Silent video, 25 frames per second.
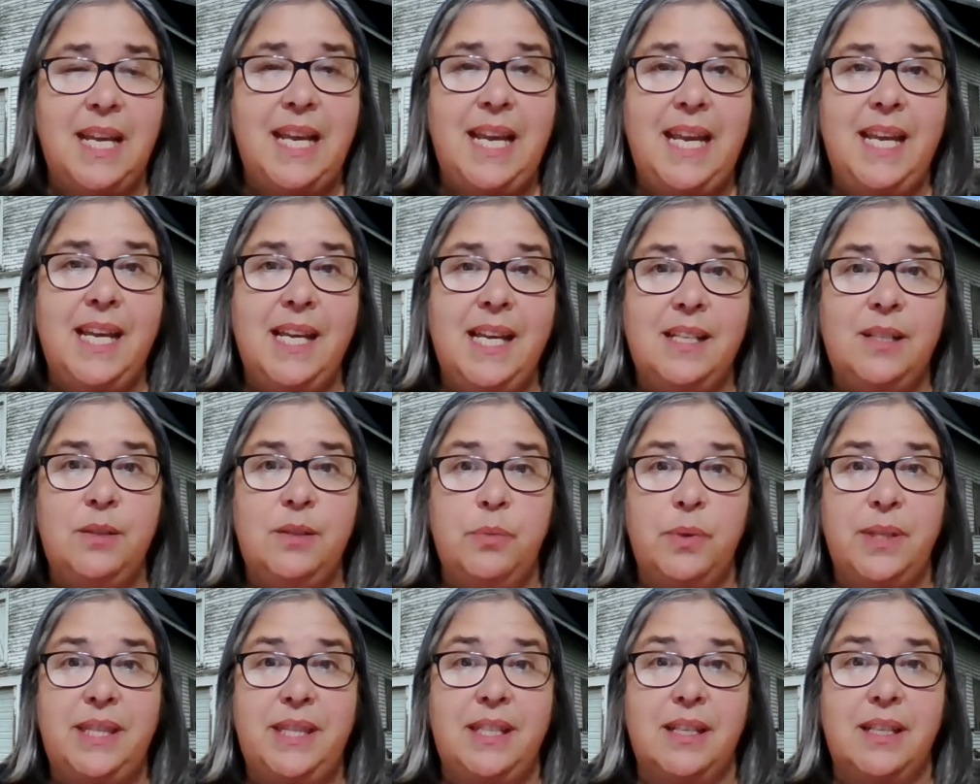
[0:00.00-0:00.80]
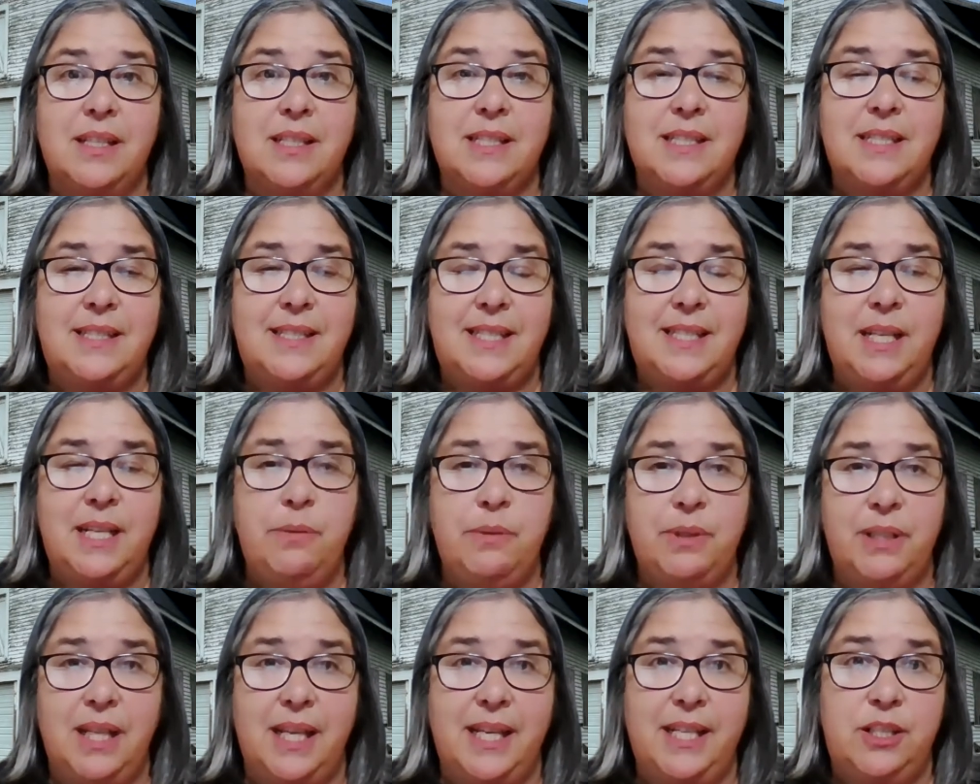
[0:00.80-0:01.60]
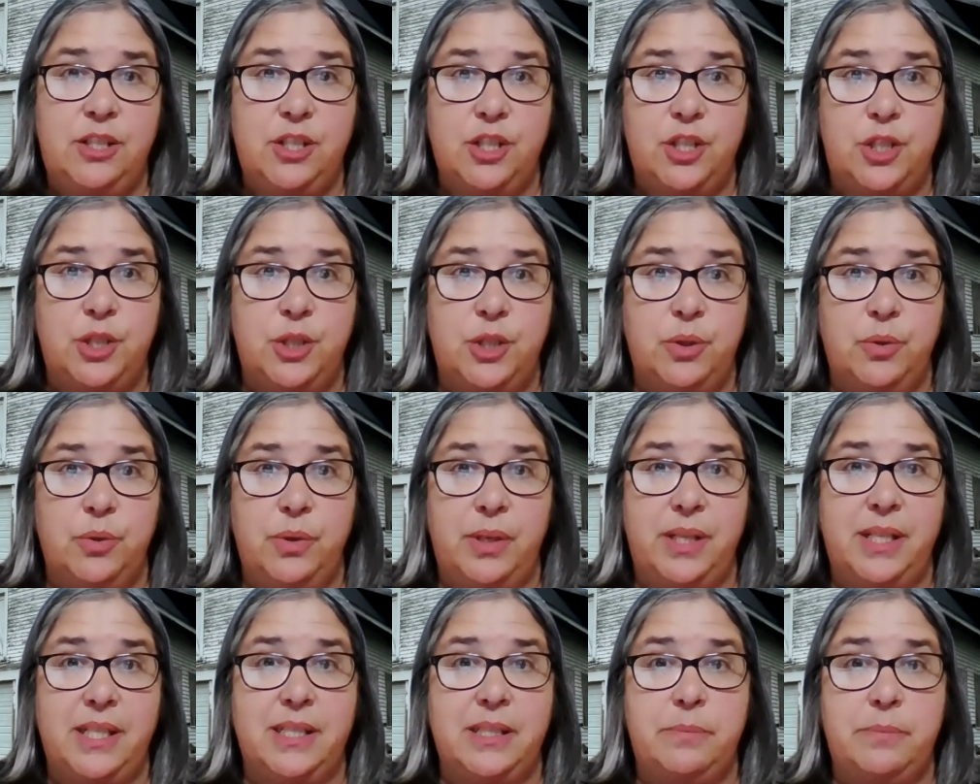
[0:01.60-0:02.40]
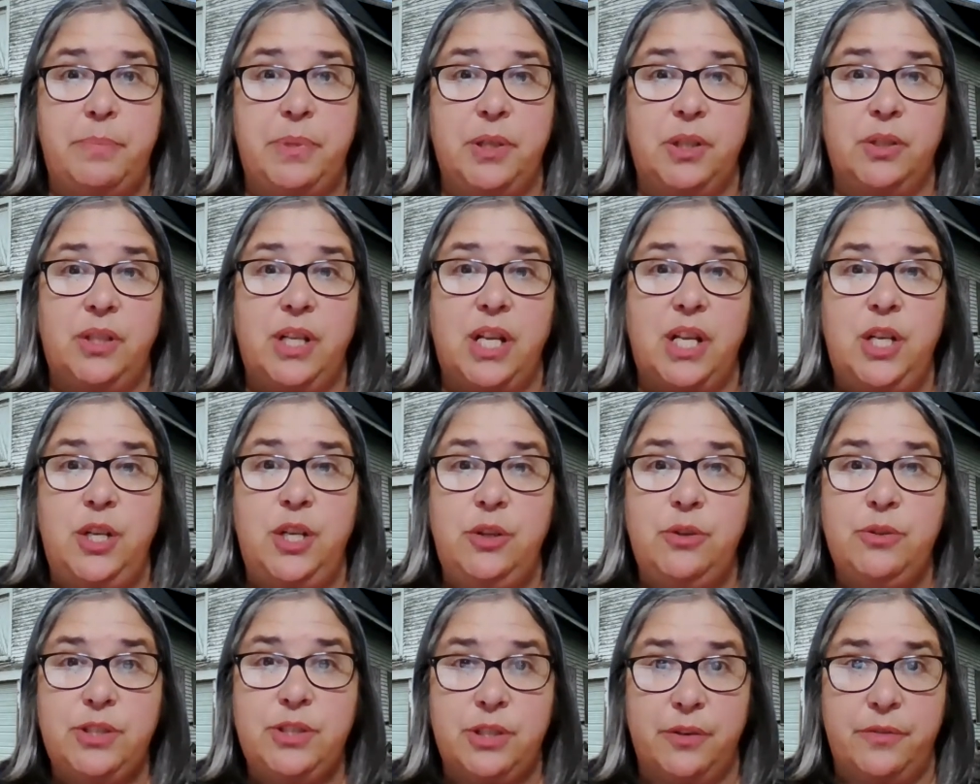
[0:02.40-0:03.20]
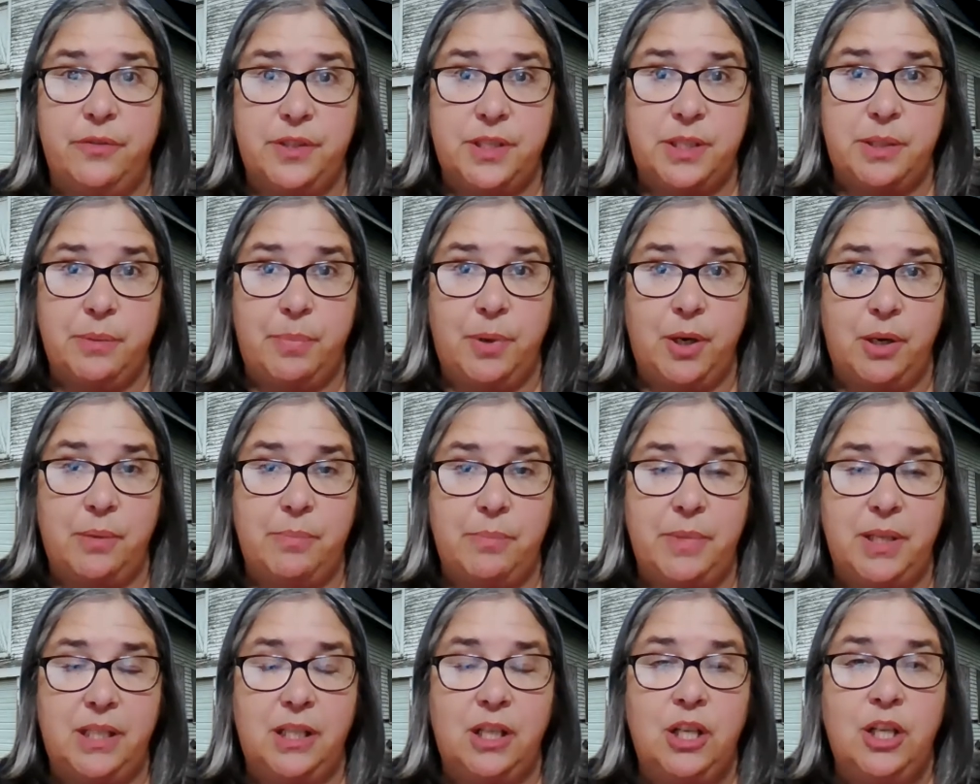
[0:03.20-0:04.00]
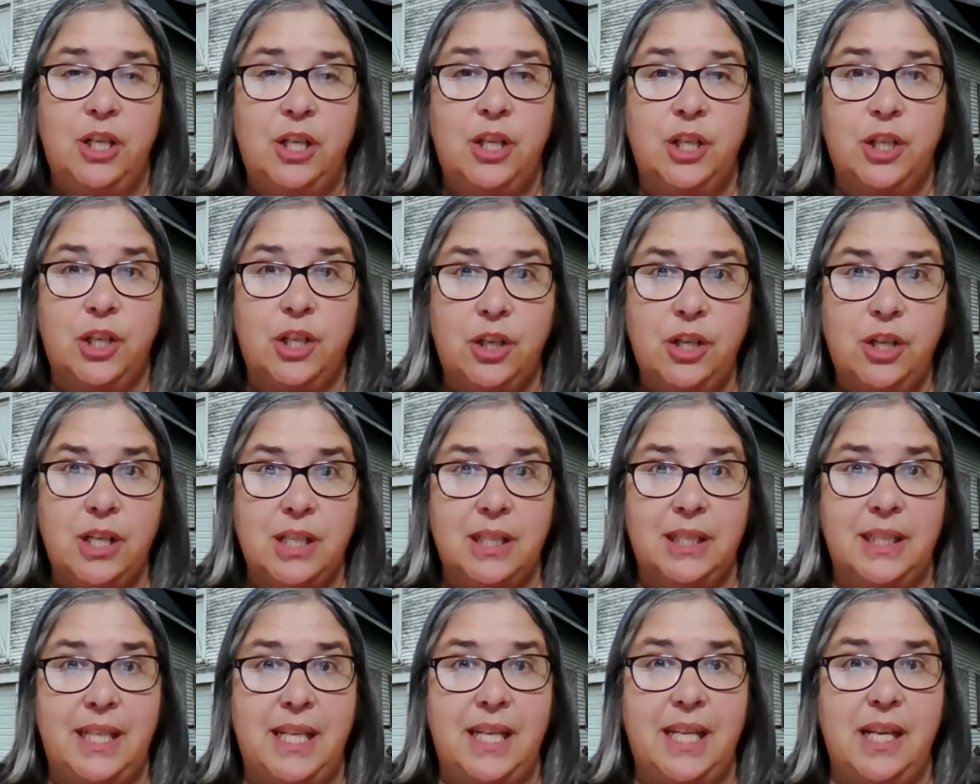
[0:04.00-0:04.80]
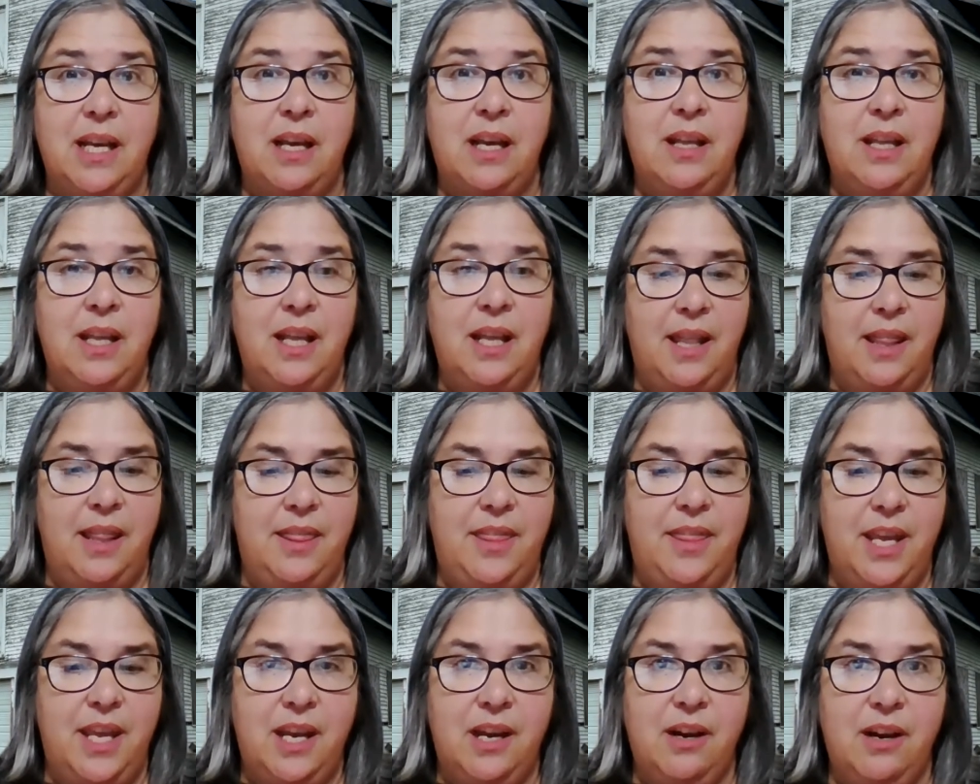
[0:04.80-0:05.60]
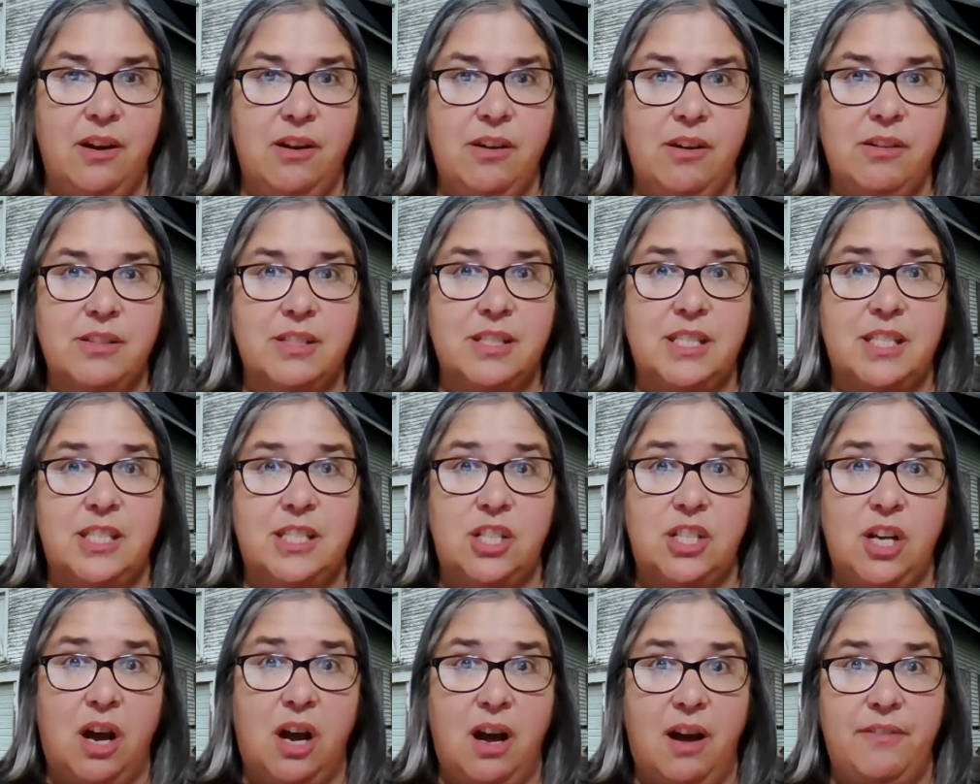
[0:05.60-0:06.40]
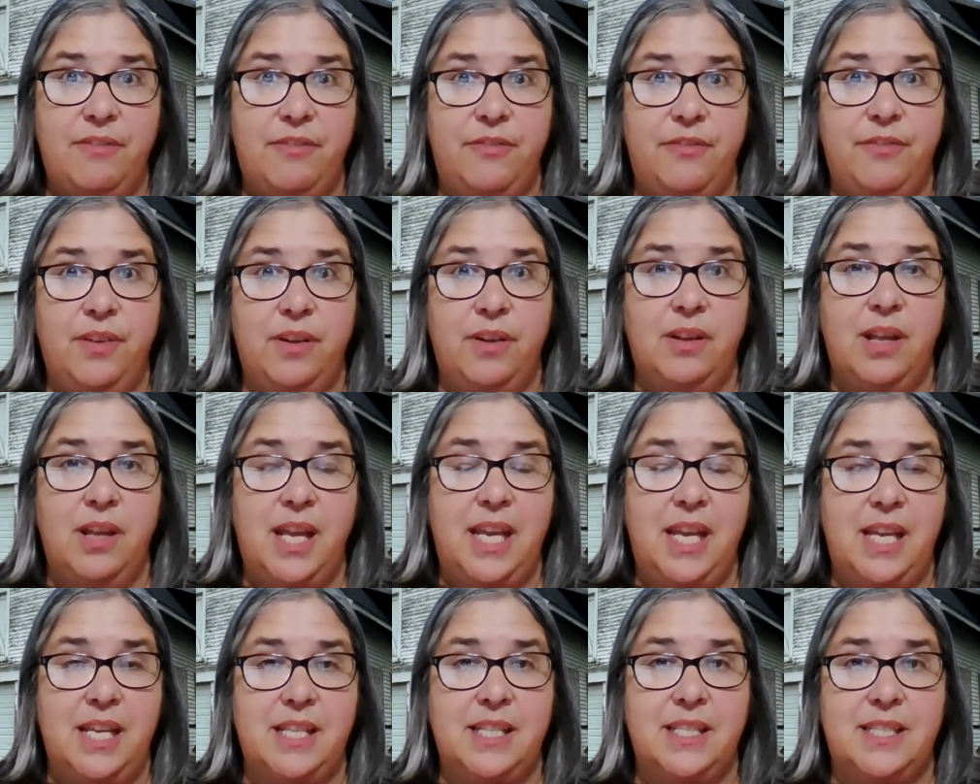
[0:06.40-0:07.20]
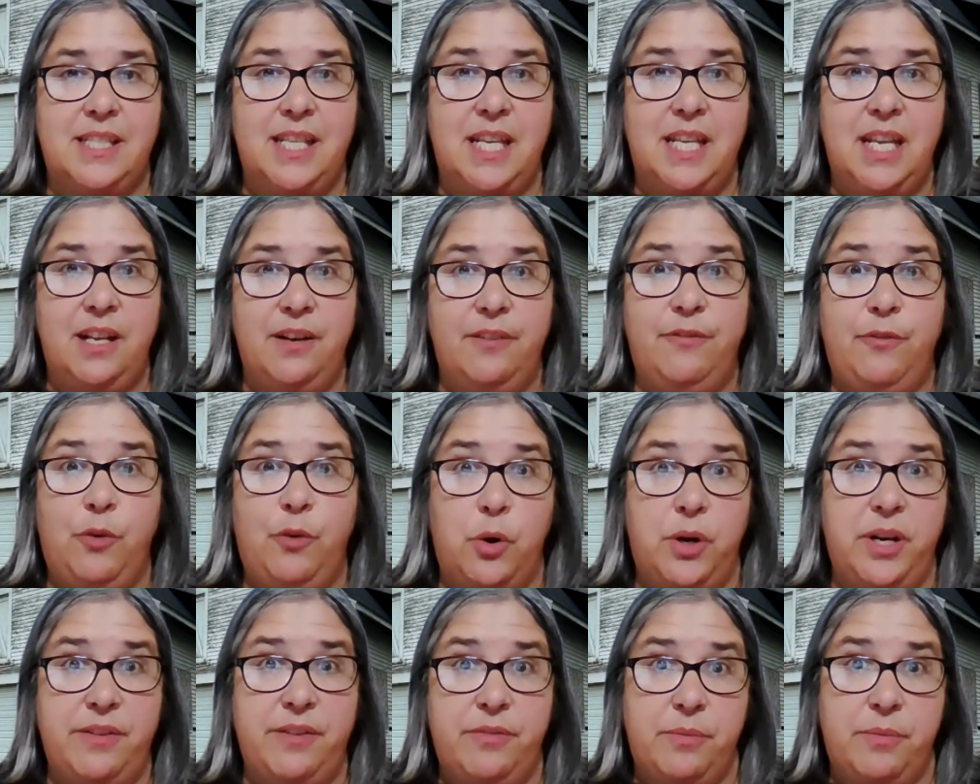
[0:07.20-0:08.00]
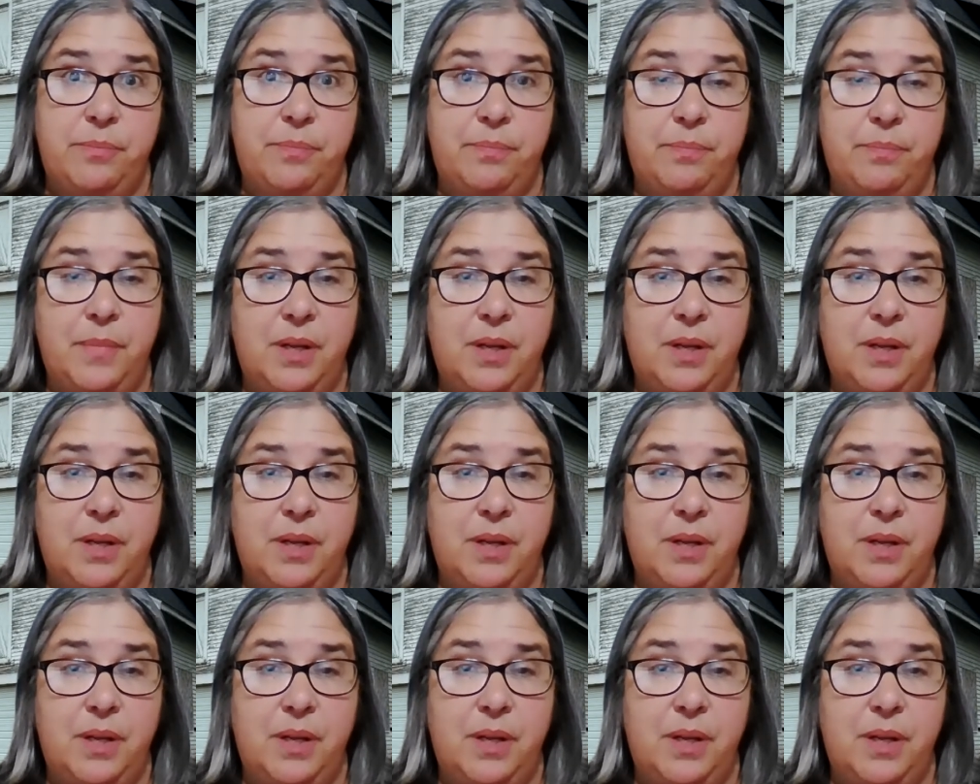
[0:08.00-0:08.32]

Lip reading: And what the city would like to do is build a new service department. Currently, their stuff is in 4 different